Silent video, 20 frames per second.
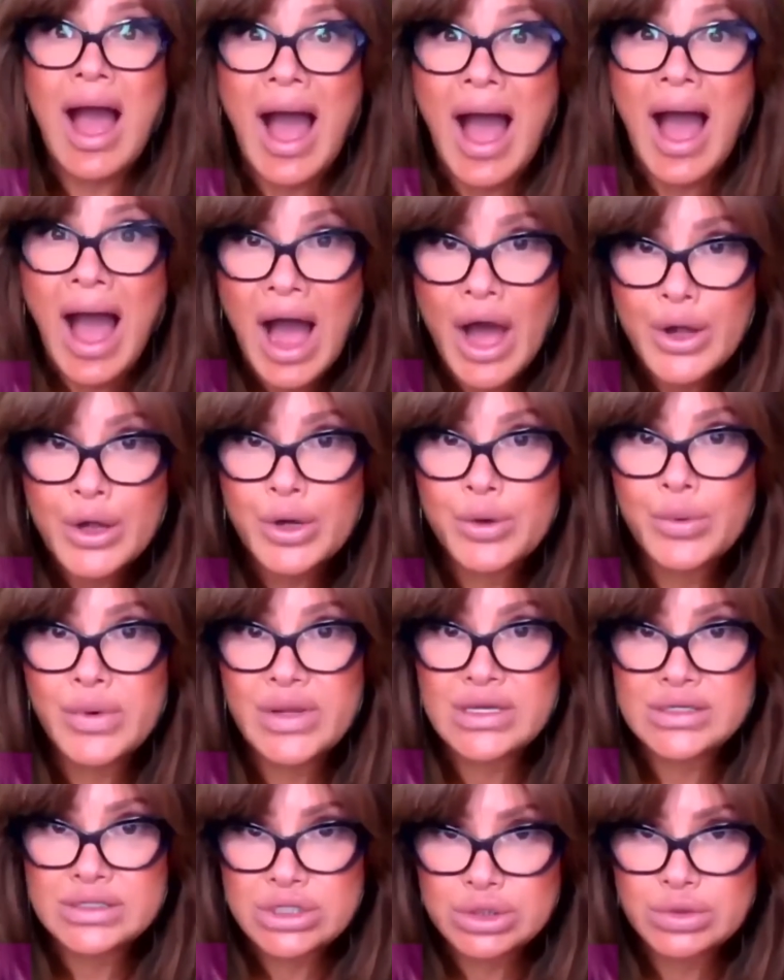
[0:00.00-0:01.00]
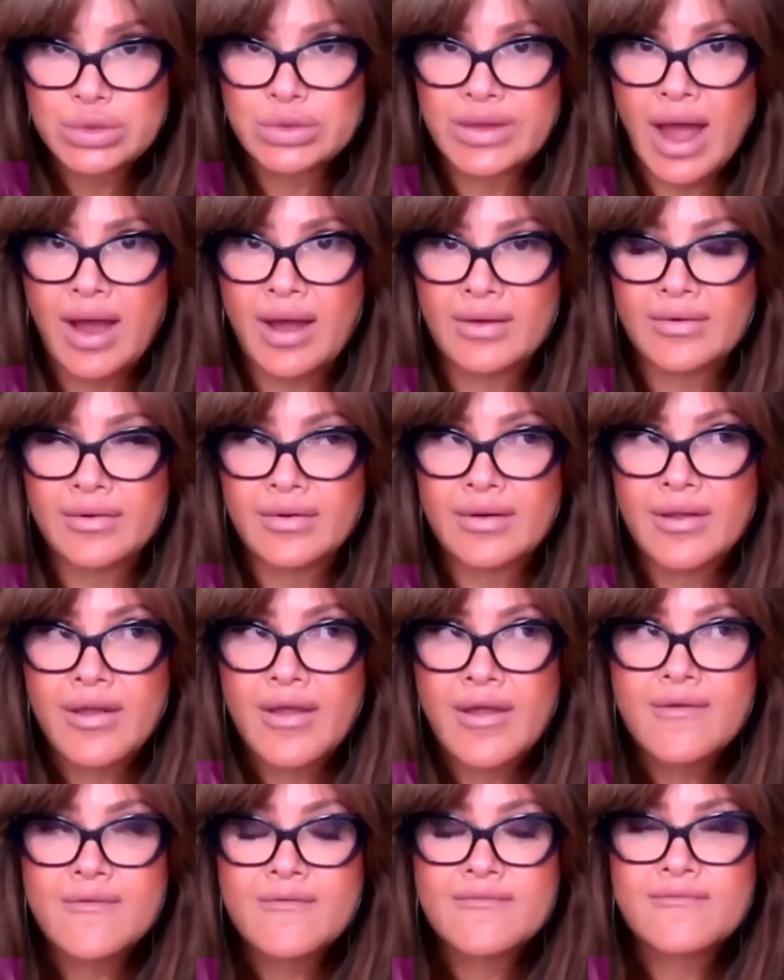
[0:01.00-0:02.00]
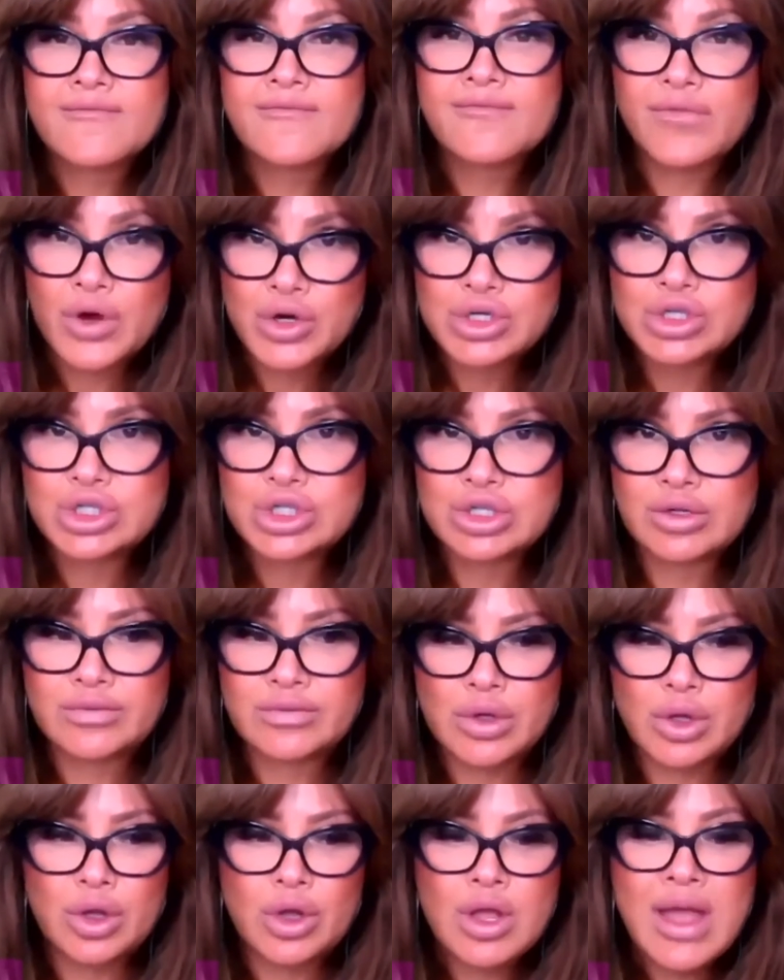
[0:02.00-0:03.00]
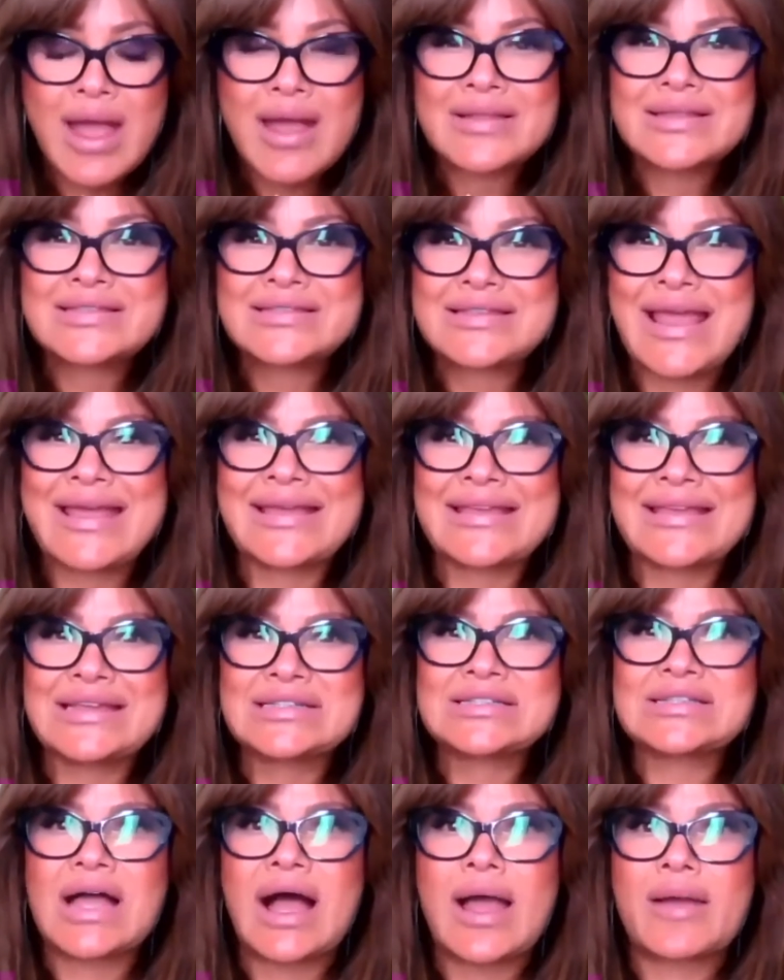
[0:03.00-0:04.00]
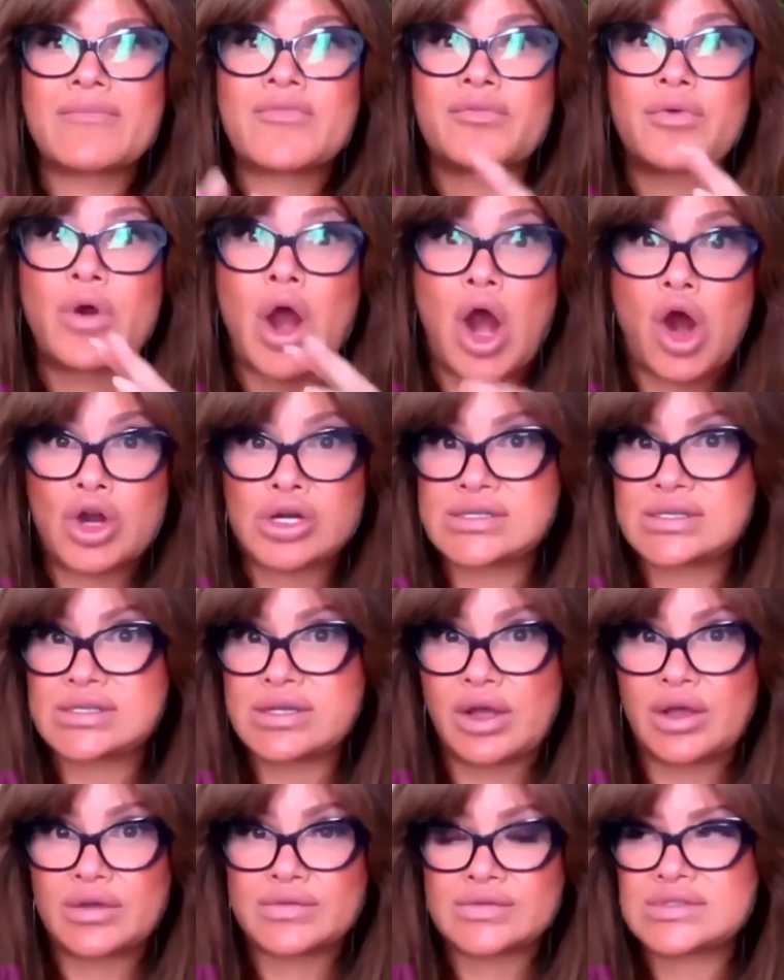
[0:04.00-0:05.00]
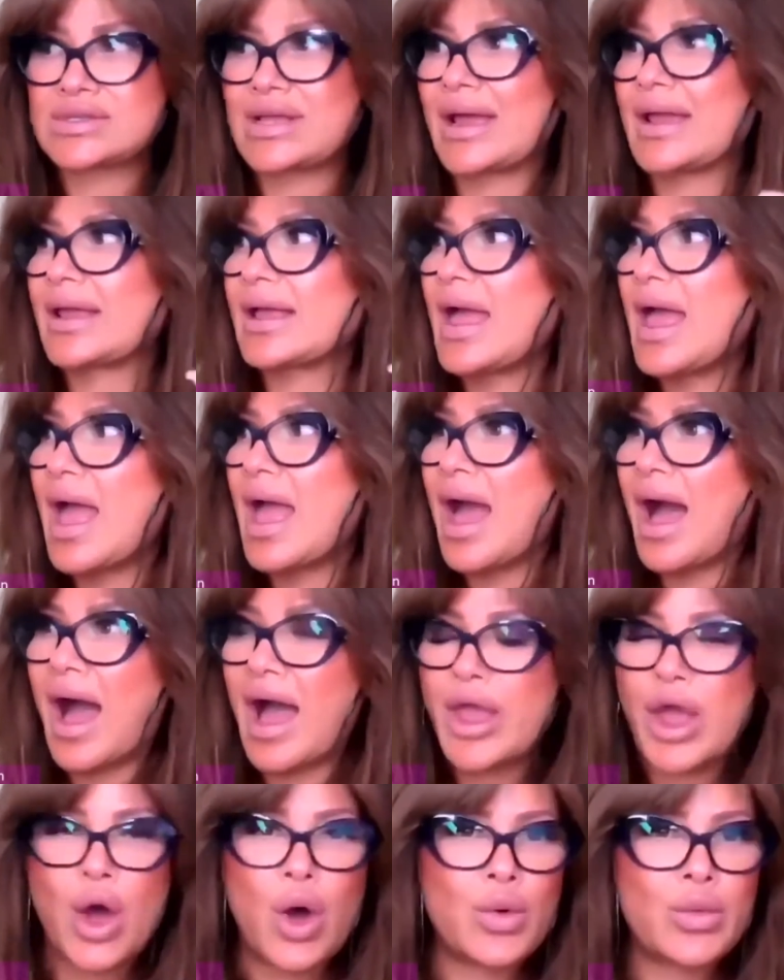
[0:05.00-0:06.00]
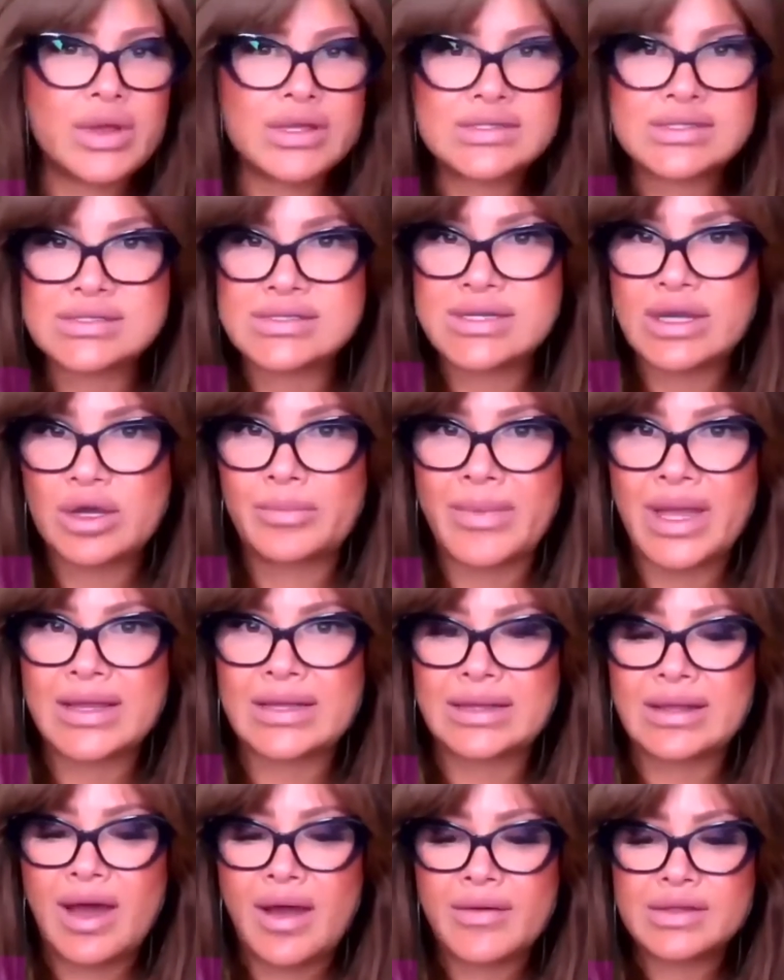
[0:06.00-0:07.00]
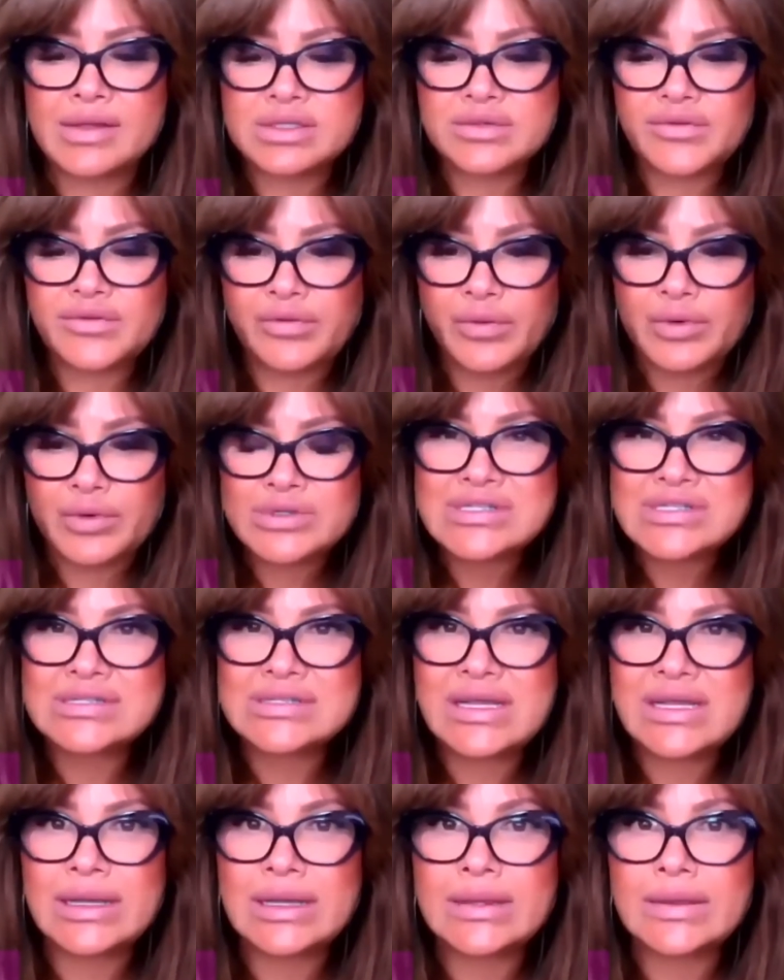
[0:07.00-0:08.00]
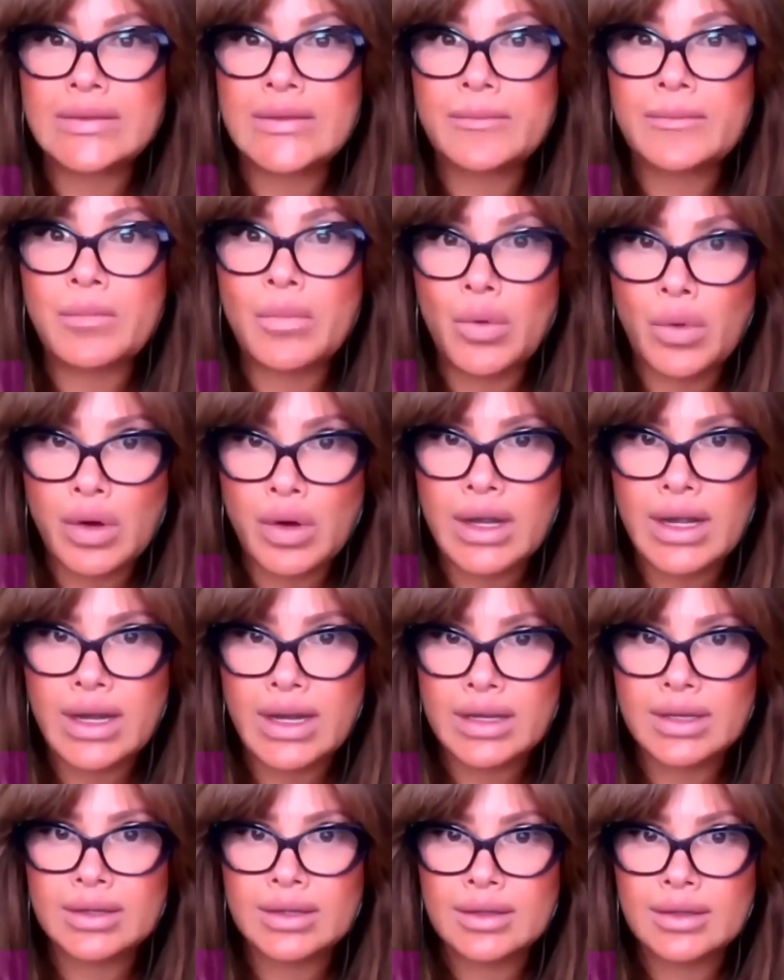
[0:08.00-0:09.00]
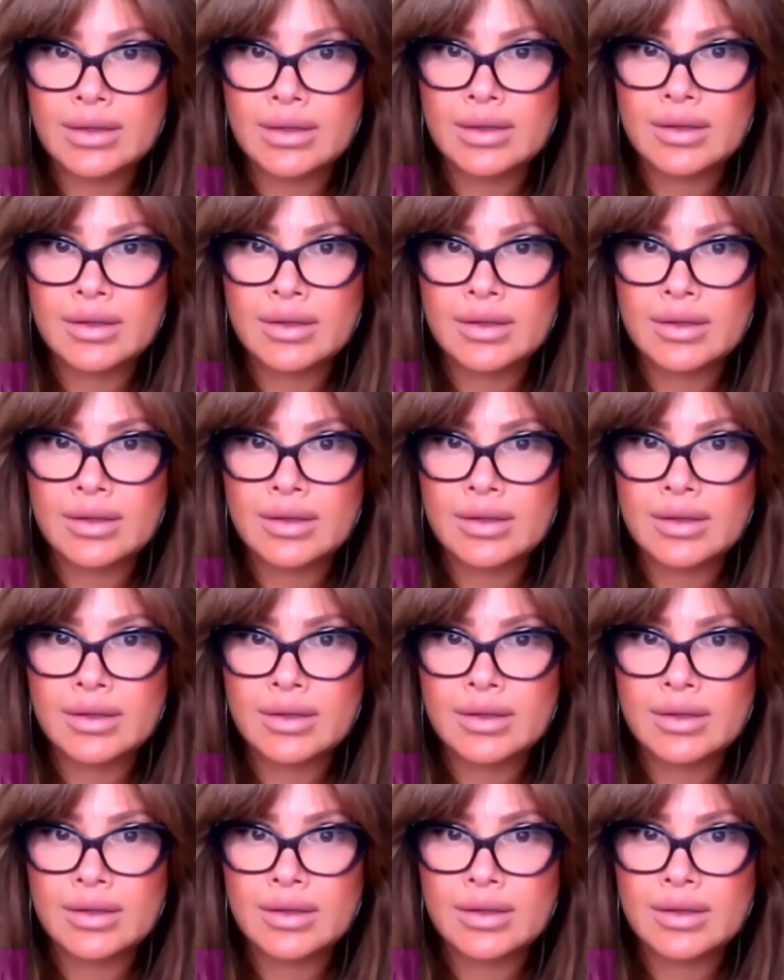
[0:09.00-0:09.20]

How do we do that? First of all, taking time for ourselves. Like I always tell my clients, first thing in the morning